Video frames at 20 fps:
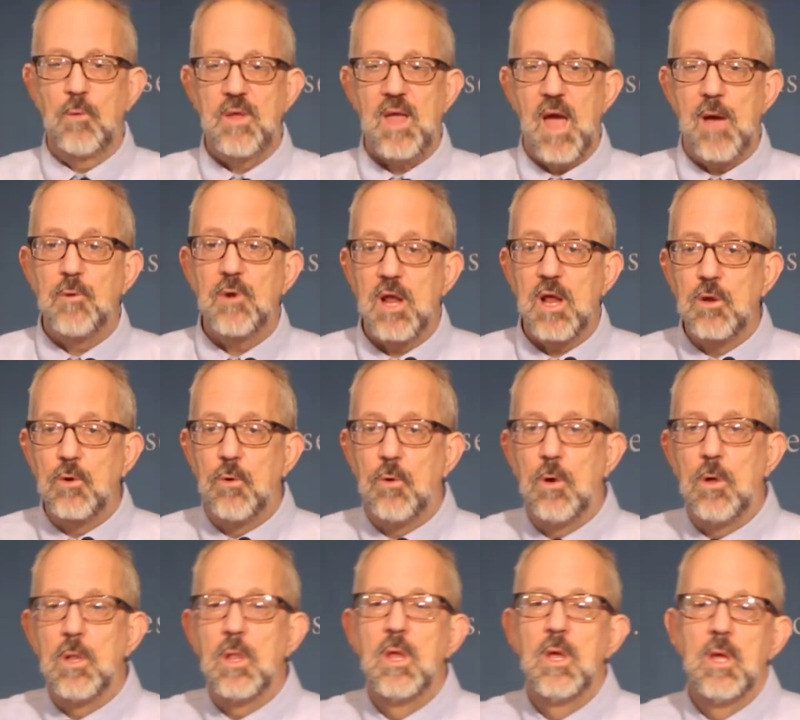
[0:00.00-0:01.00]
we have what I
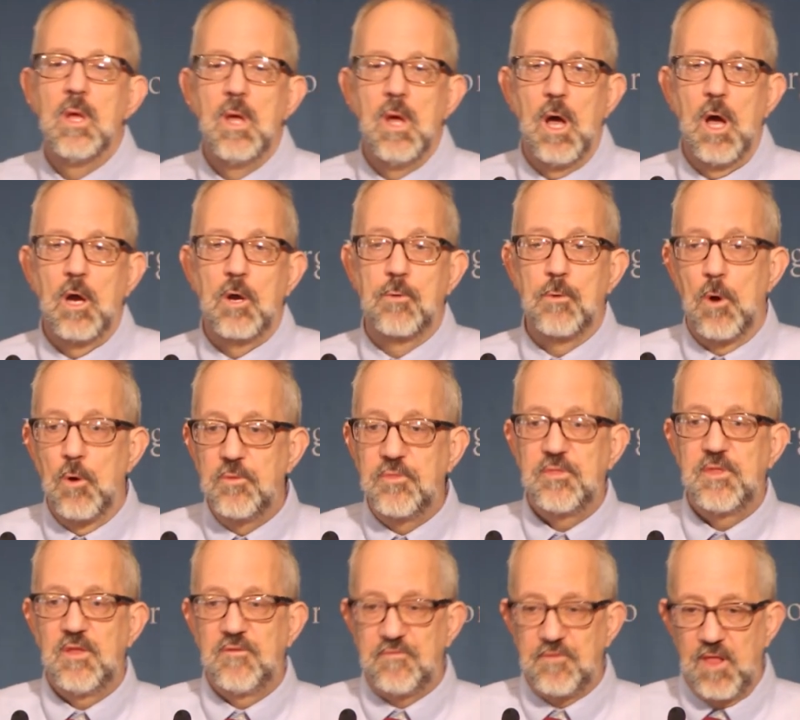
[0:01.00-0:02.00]
call a growth
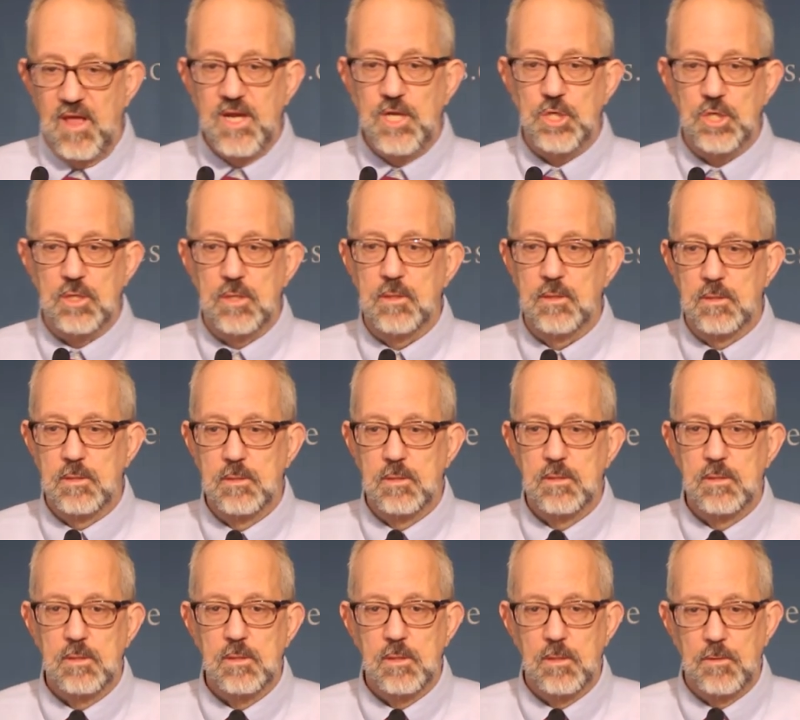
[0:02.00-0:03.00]
deflation.
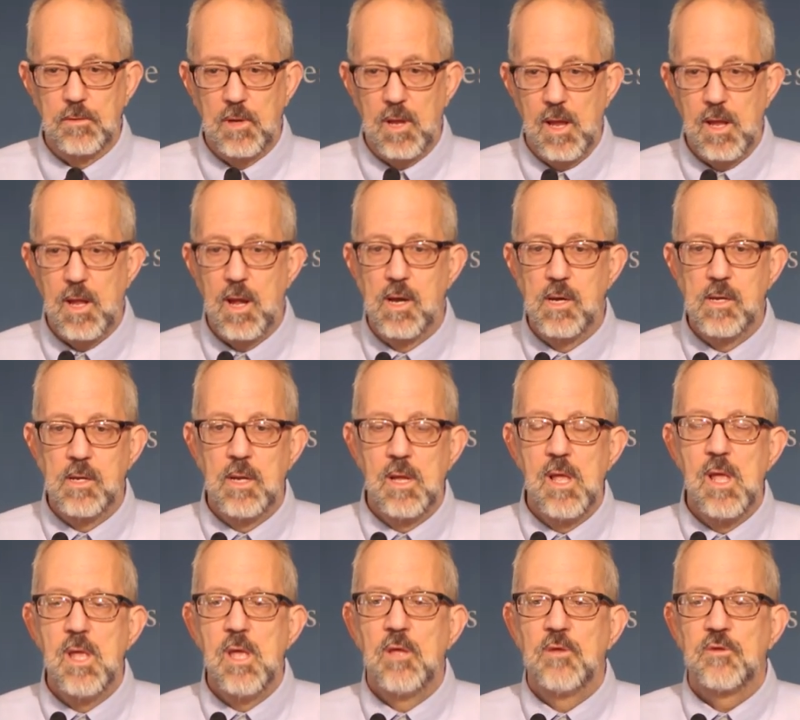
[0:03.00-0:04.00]
Okay.
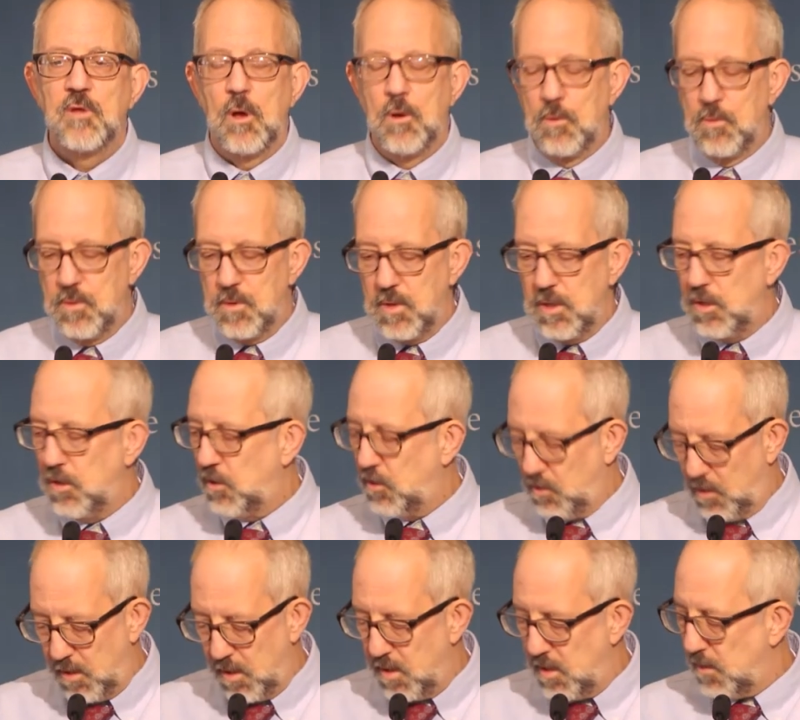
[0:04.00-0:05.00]
So
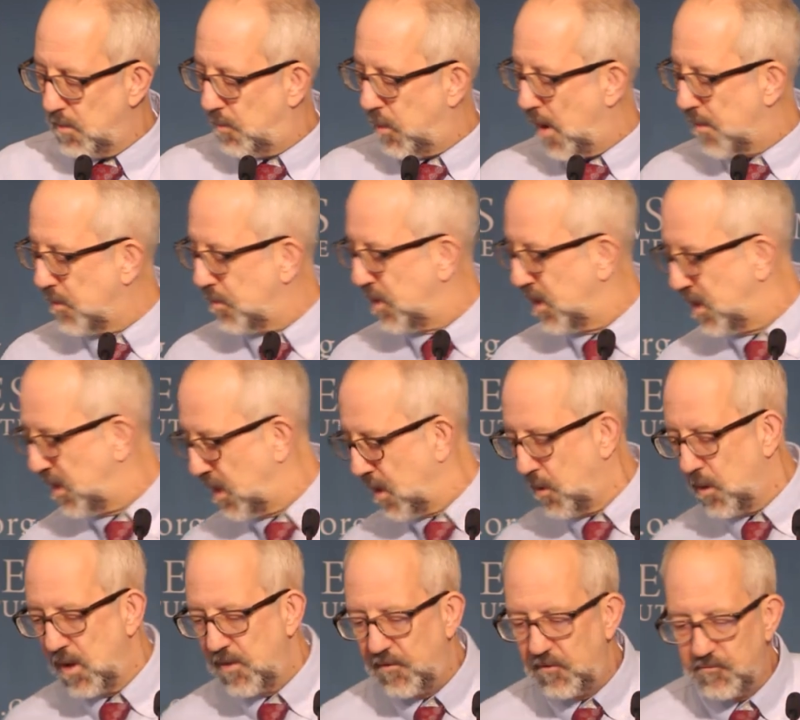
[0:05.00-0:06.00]
probably,
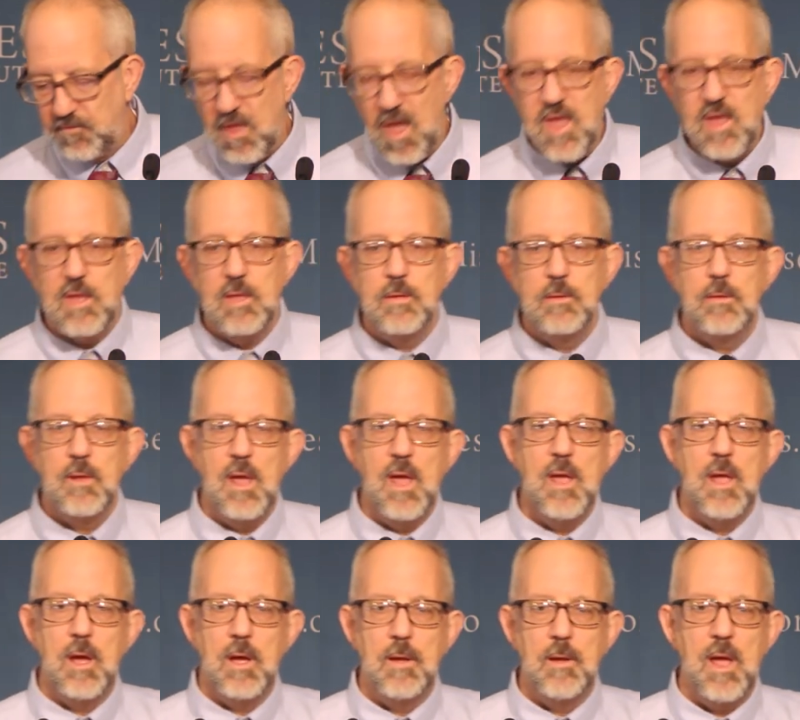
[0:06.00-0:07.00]
if you've taken
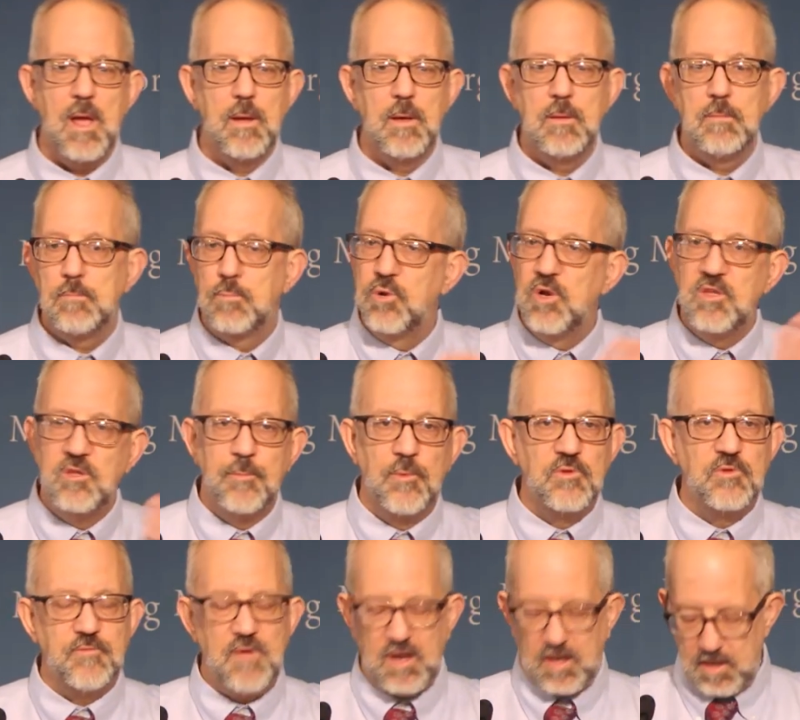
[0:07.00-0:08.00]
principles
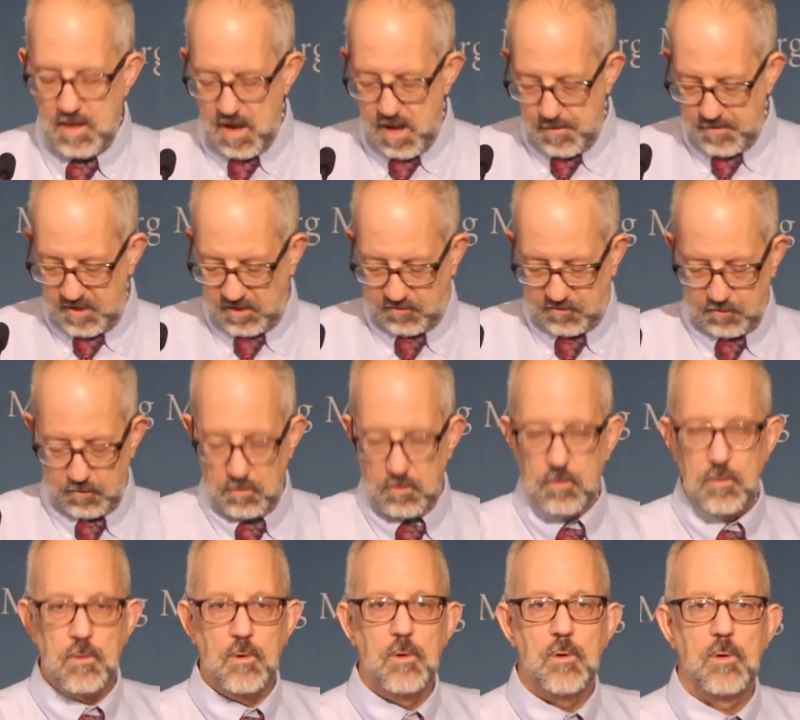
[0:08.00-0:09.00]
of economics
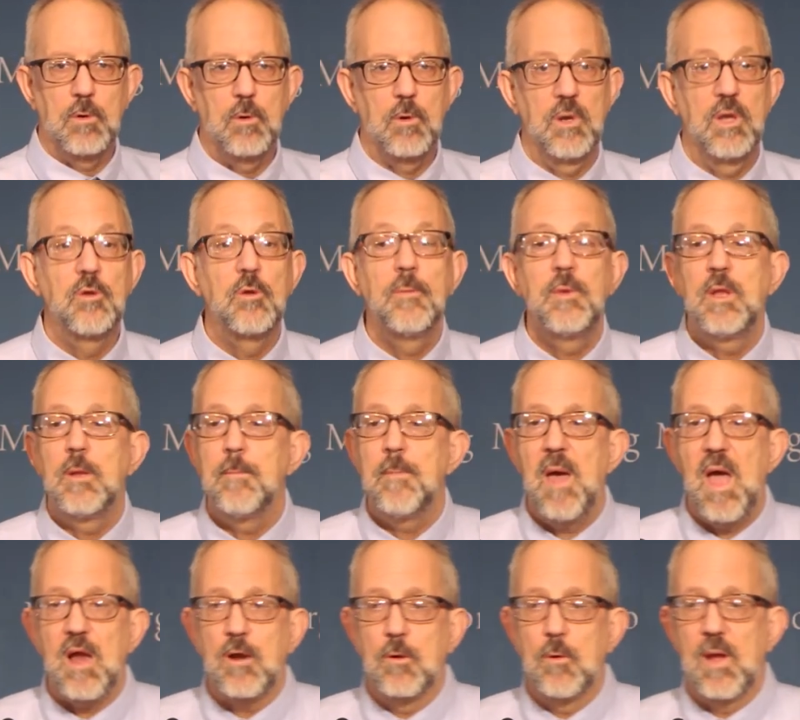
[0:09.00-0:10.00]
or intermediate
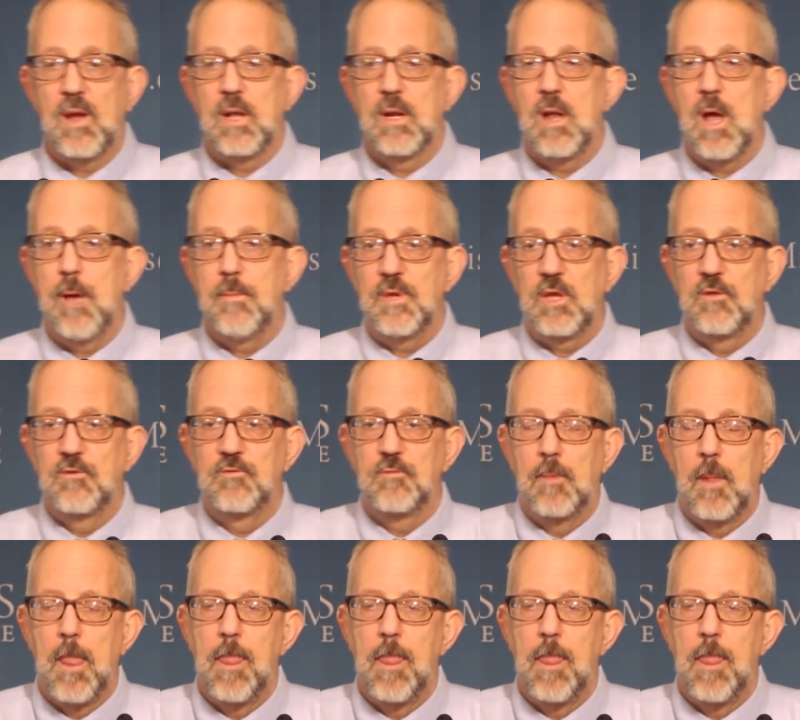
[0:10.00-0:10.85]
macroeconomics,